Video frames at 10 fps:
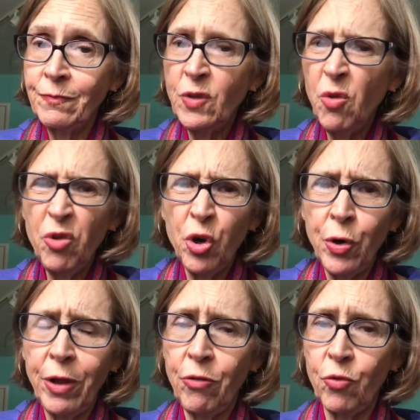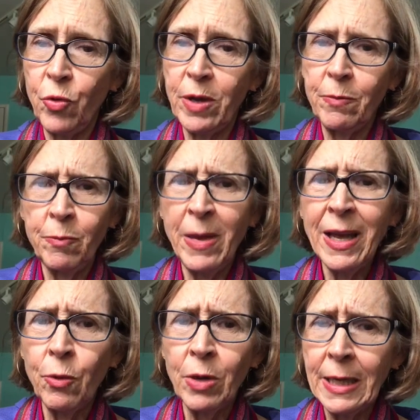Don't hurry through it.
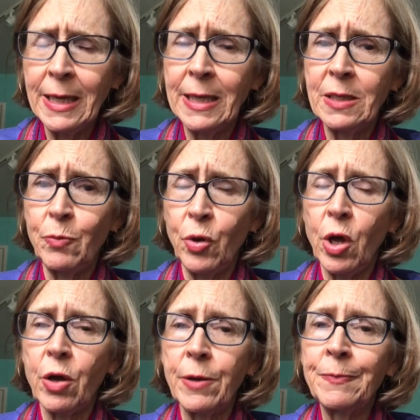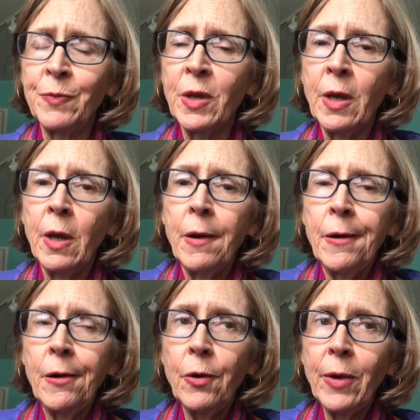Make a really nice book.
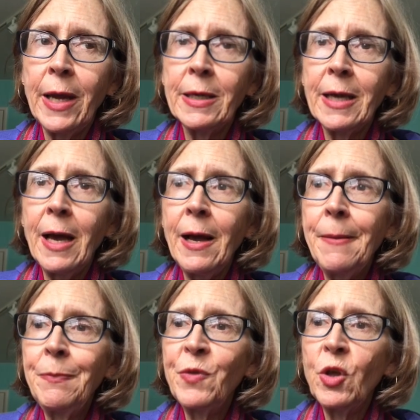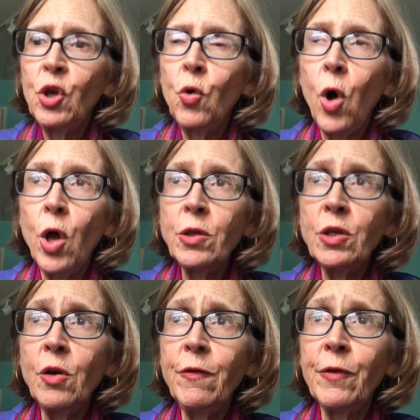All right, you
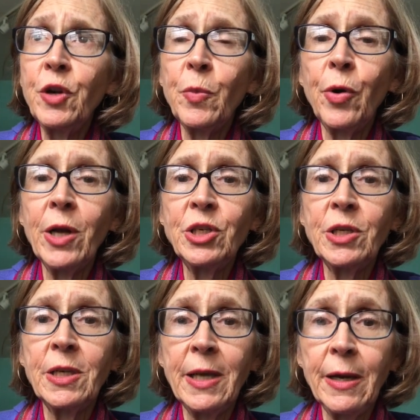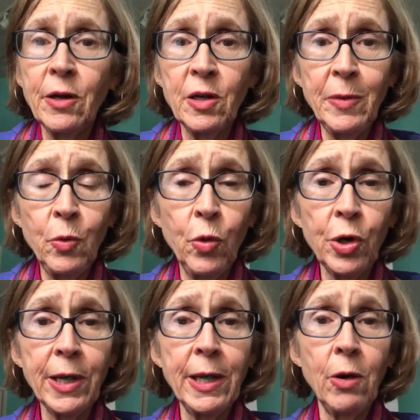also, for your project today, are going to be
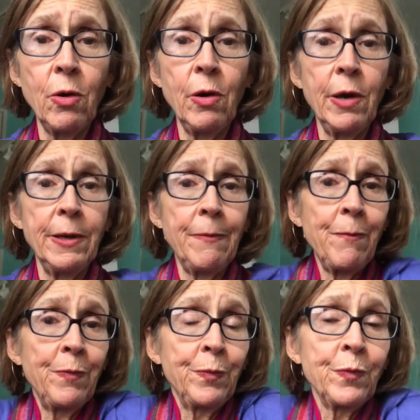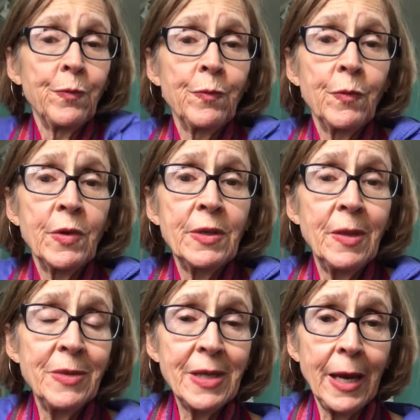working on
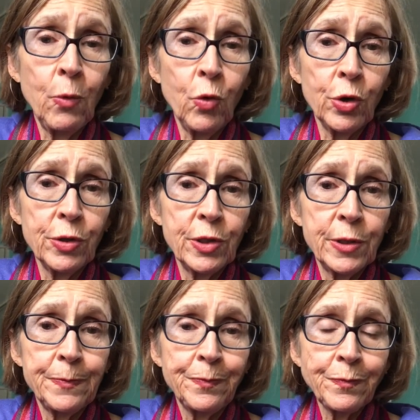some sight words.